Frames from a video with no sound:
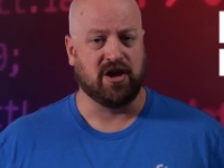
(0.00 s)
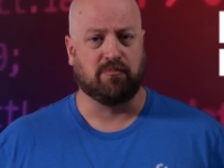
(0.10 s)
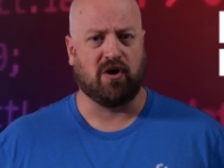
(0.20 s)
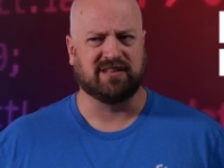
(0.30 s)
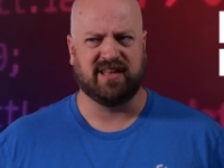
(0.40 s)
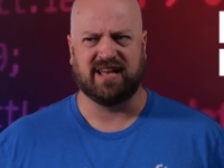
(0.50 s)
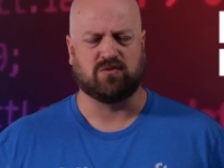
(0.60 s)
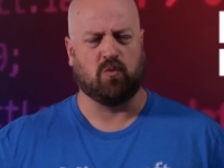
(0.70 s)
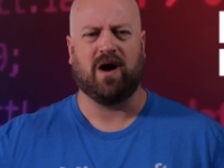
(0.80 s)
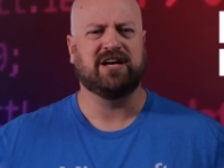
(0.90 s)
and your boss
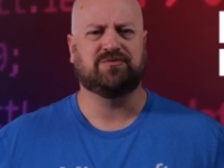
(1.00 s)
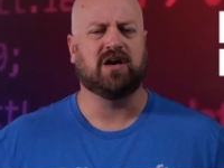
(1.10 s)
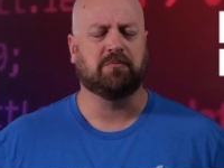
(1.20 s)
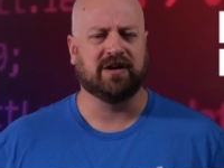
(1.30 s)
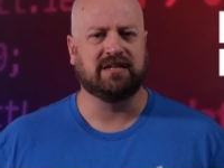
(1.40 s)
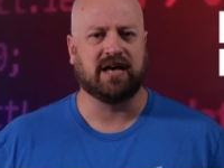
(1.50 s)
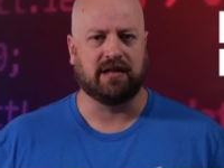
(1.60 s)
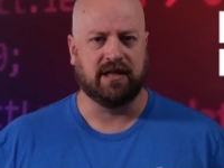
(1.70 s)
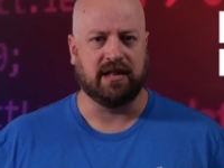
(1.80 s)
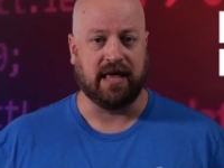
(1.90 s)
asks, well, why should we upgrade
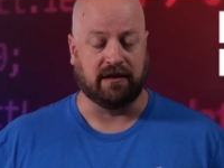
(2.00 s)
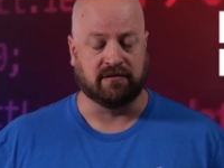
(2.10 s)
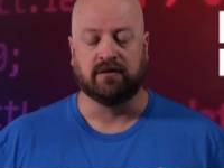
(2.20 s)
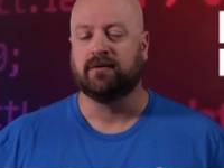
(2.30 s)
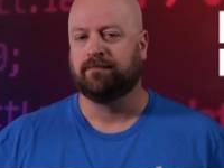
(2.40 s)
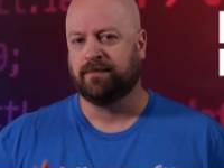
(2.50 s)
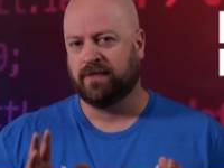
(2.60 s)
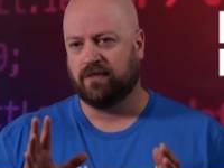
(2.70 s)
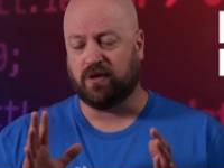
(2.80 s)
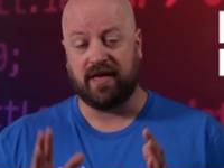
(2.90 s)
to .NET 8?
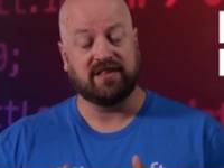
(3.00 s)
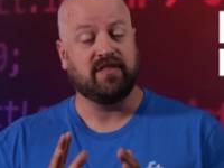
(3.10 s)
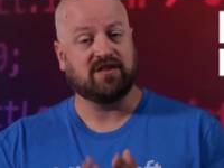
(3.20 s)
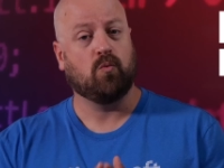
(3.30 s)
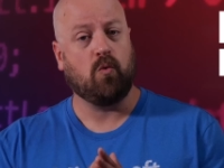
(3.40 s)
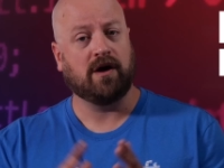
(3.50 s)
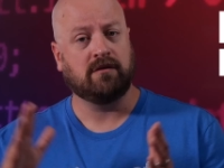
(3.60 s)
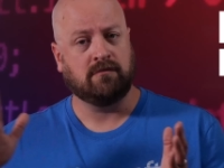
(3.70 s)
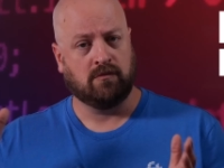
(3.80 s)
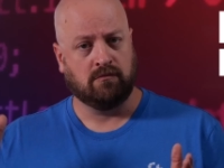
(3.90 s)
Okay, that's
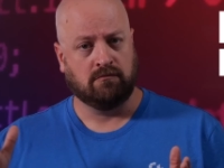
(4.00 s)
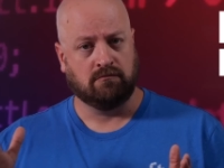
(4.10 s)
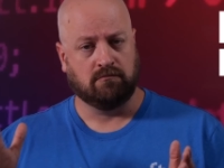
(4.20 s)
one